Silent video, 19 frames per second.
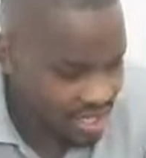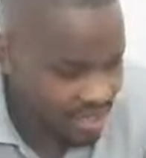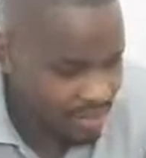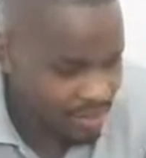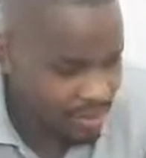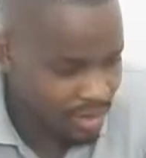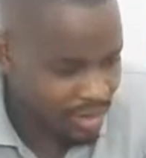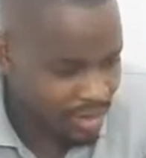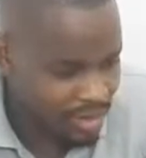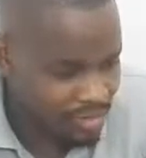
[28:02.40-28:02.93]

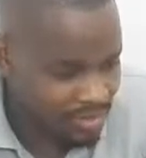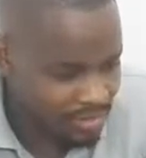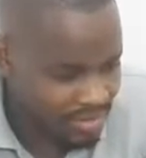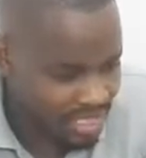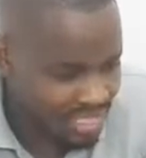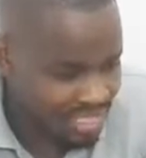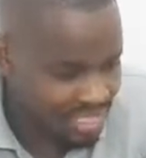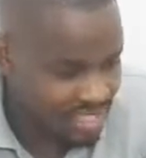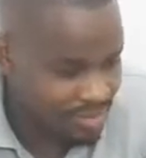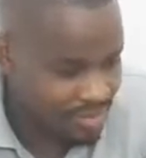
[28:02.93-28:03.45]
lemon,
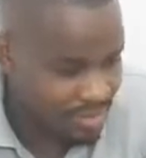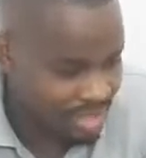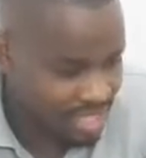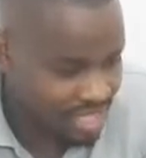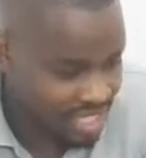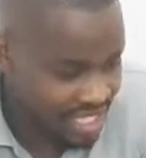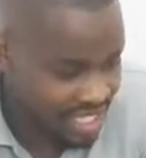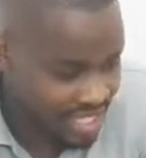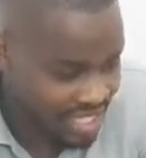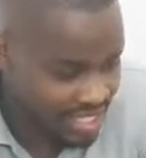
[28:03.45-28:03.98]
mint,
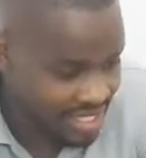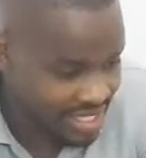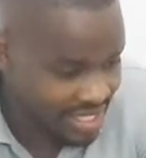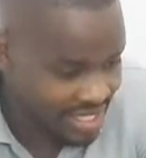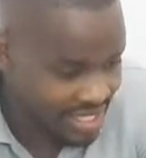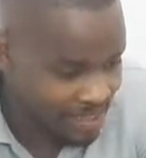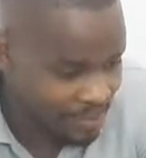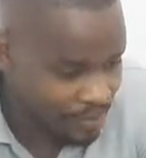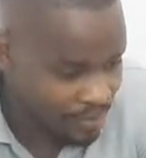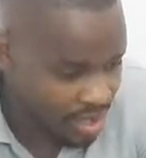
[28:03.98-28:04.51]

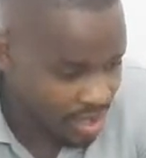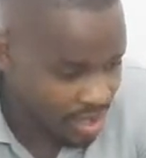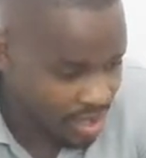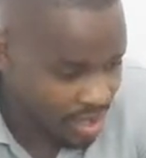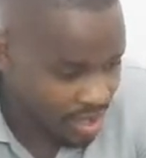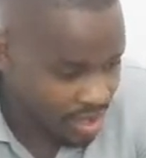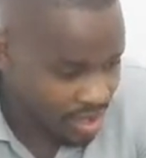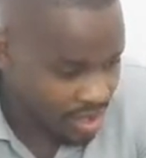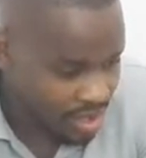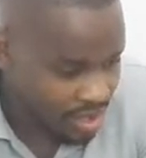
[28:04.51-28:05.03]
mujaja.
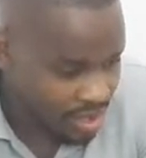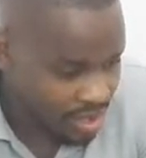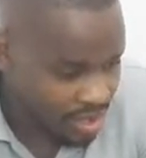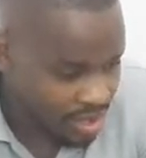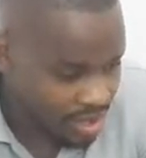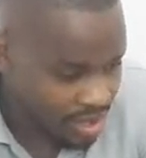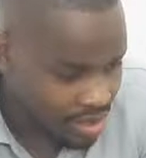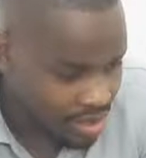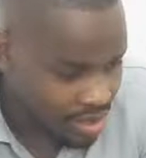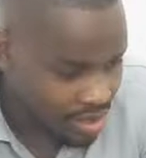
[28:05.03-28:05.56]

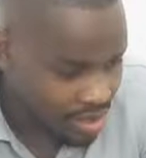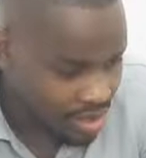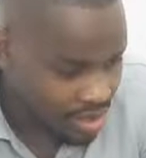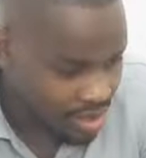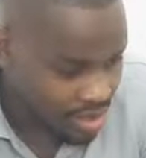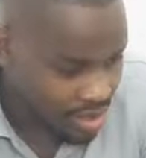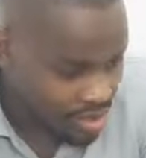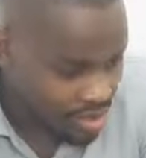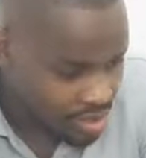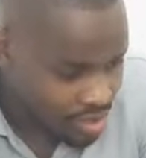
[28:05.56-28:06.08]

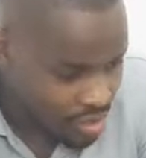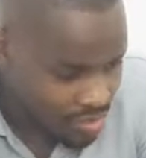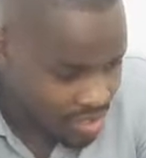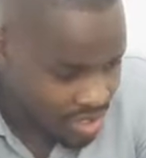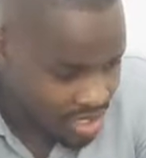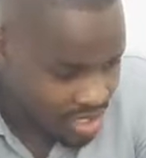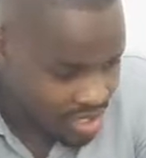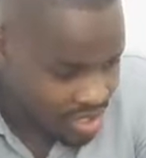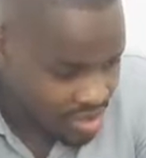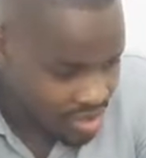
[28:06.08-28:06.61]
This
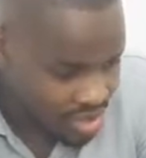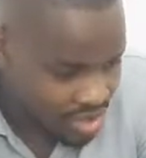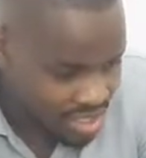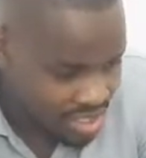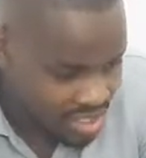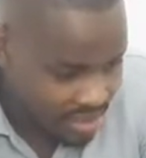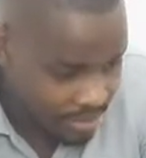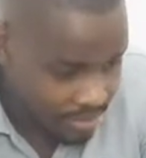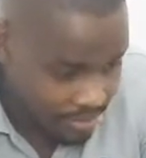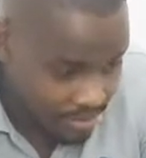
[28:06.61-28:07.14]
combination
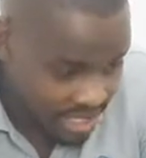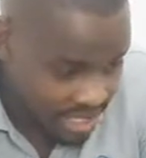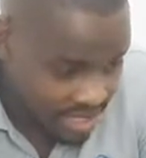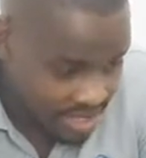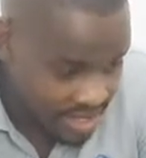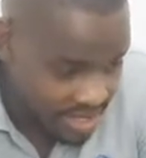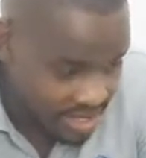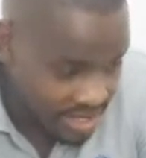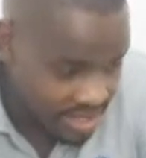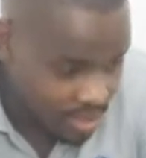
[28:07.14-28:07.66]
is
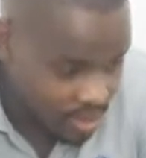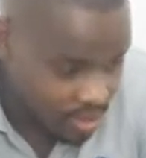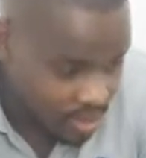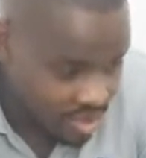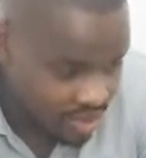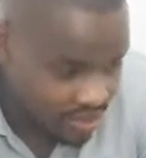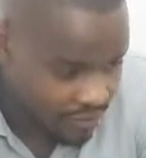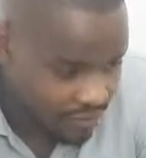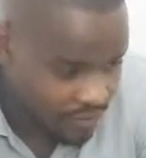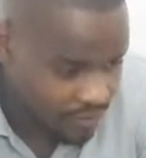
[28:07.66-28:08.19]
amazingly
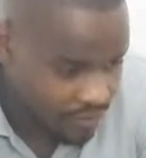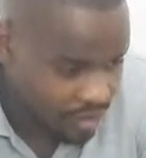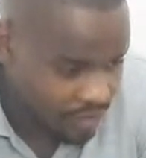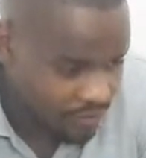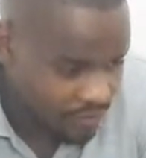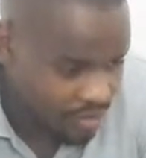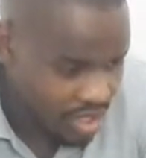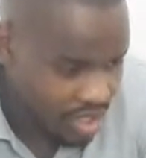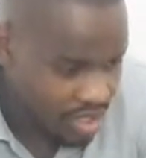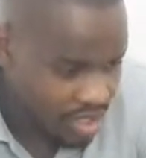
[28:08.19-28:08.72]
wonderful.
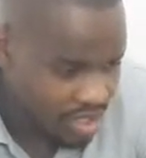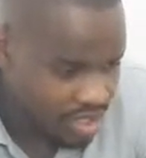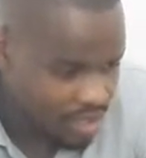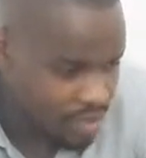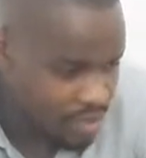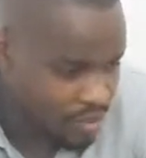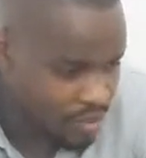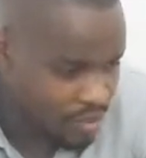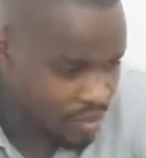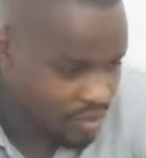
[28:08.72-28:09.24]
It
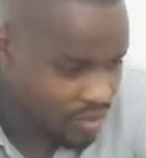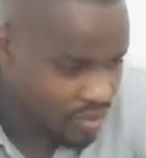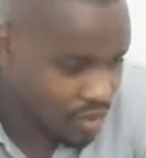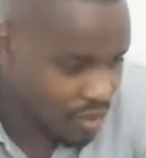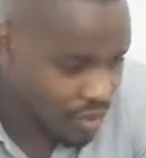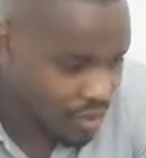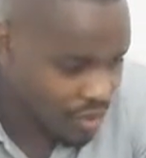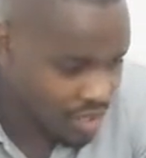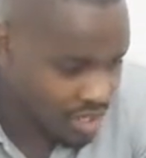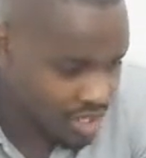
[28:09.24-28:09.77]
removes
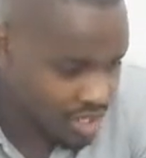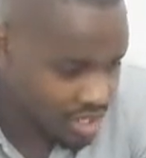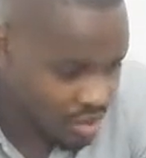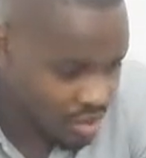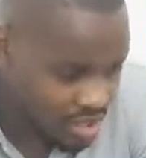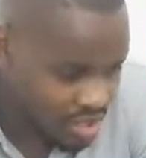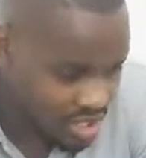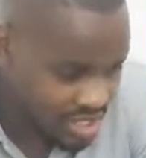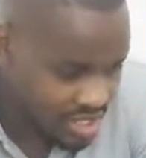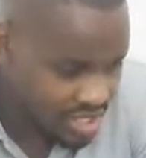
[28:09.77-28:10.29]
all the
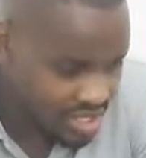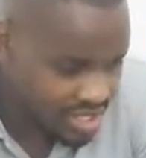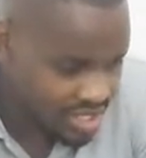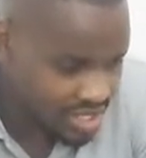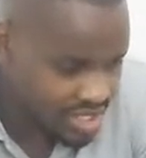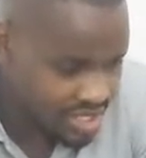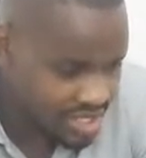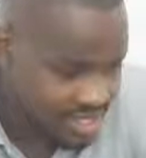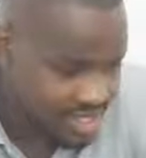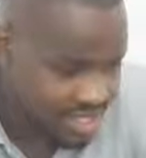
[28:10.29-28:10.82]

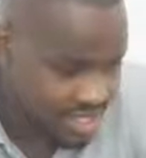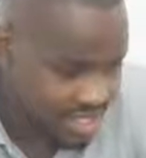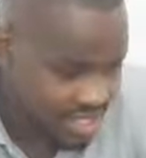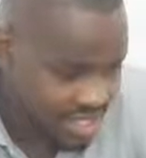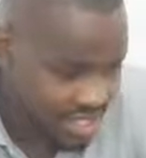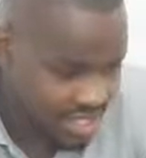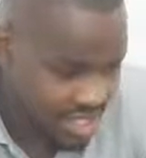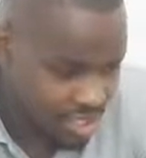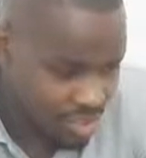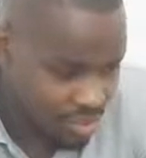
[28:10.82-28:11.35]
toxins
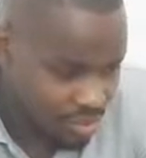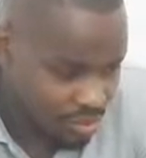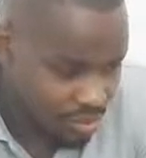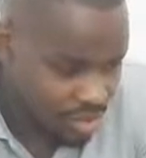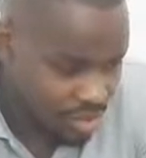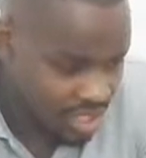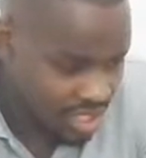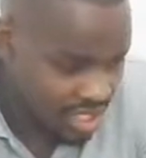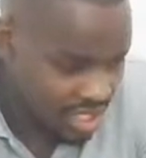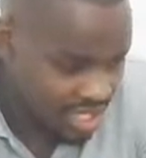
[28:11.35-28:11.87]
in your
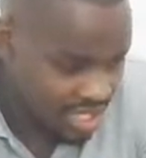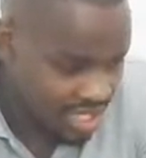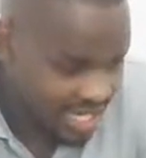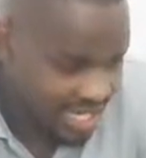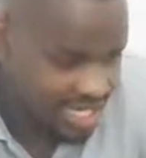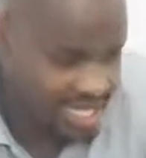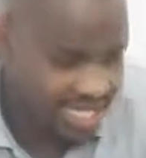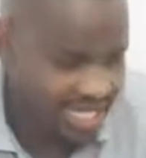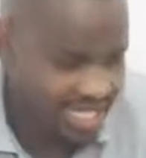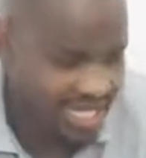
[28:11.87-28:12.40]
body,
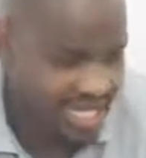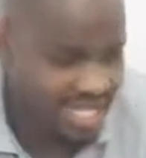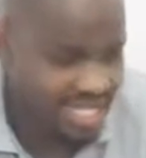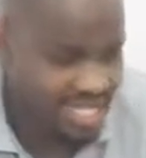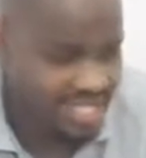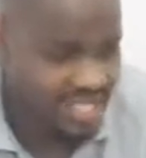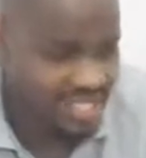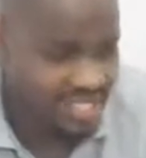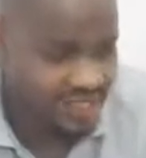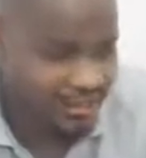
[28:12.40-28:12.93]
cutting
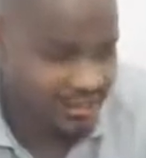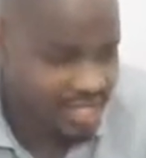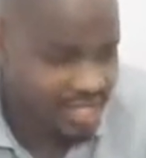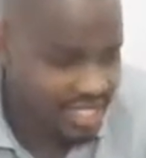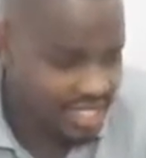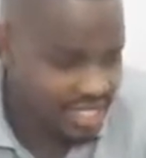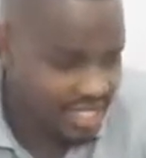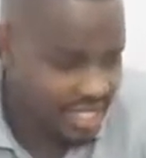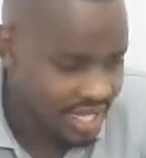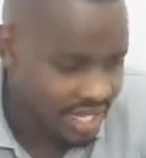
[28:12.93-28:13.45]
excess
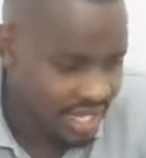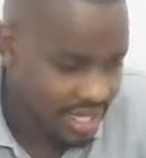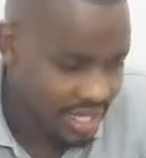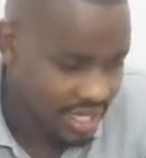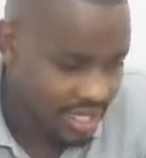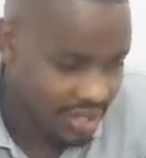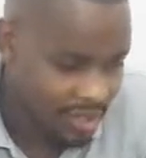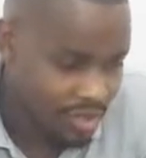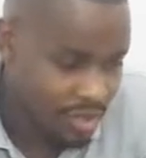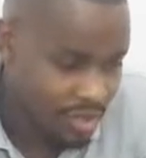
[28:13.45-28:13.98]
fats,
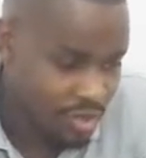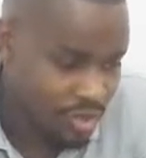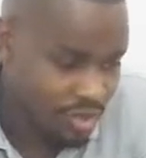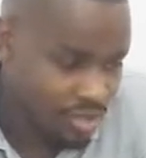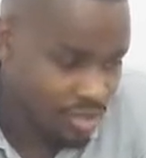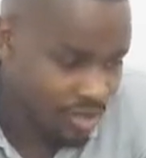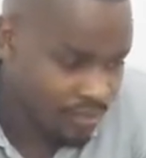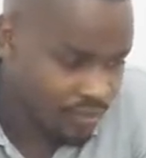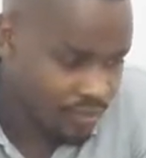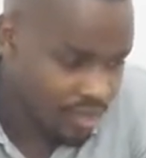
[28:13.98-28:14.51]
and
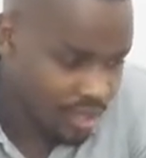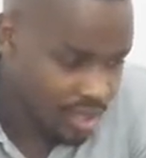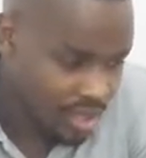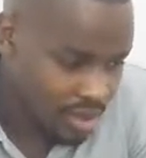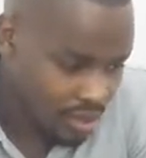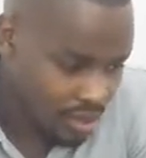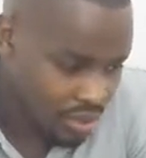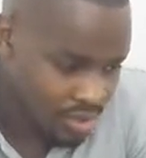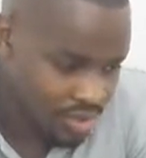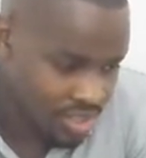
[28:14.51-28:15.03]
immune
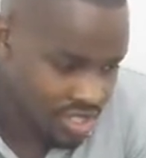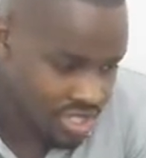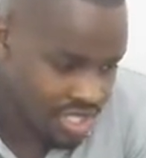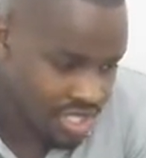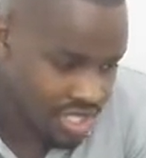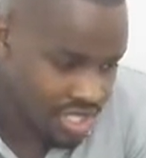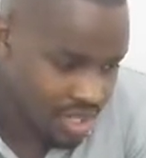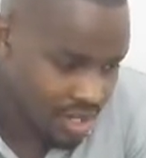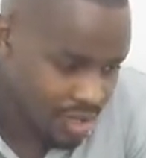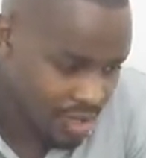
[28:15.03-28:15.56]

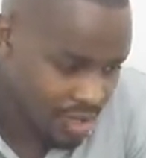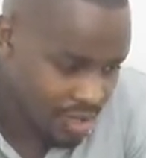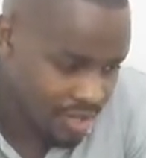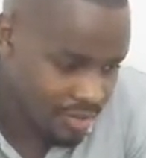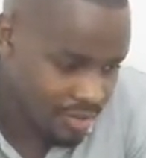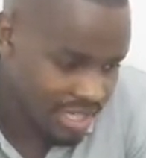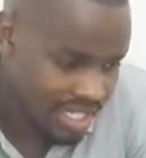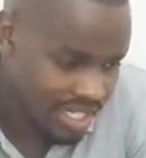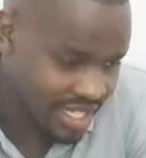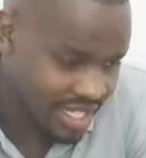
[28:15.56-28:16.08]
booster
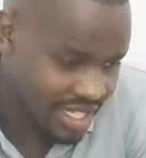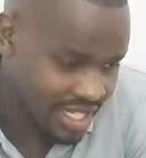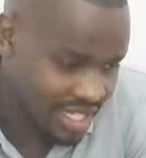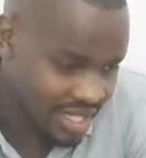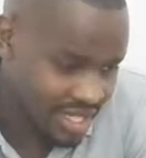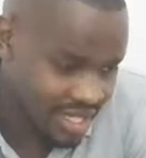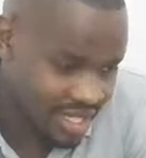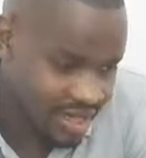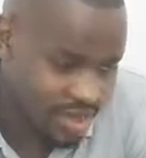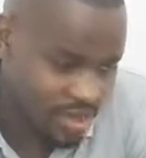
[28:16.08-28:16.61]
remedy.
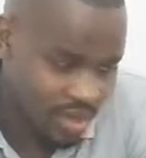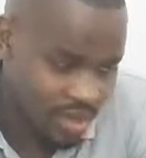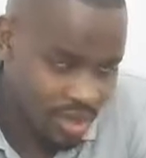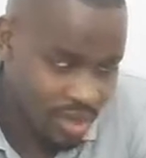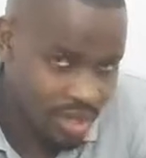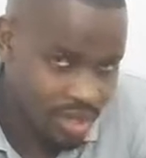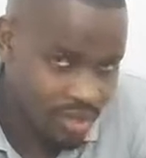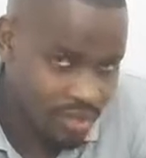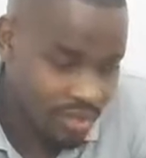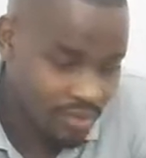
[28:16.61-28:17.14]

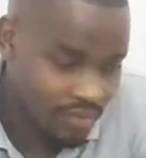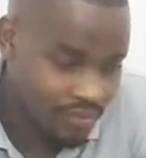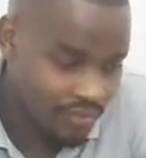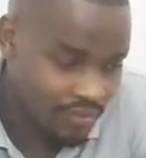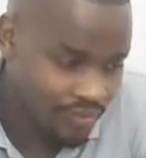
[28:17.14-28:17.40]
Wow.